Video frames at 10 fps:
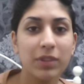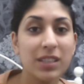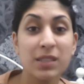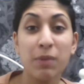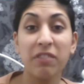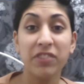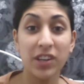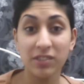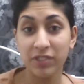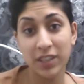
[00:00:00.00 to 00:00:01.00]
This is my
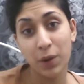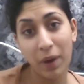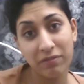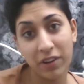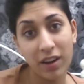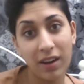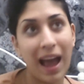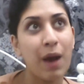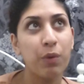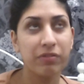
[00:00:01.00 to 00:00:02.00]
first video ever,
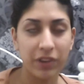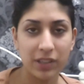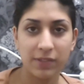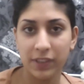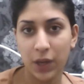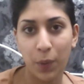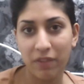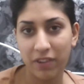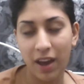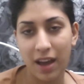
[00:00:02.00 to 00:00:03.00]
our first video
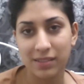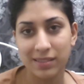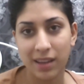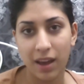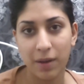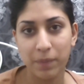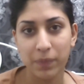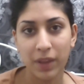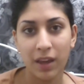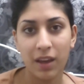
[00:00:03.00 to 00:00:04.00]
ever as a
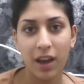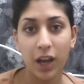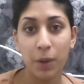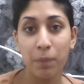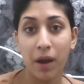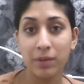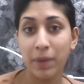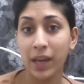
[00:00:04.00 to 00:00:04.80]
combined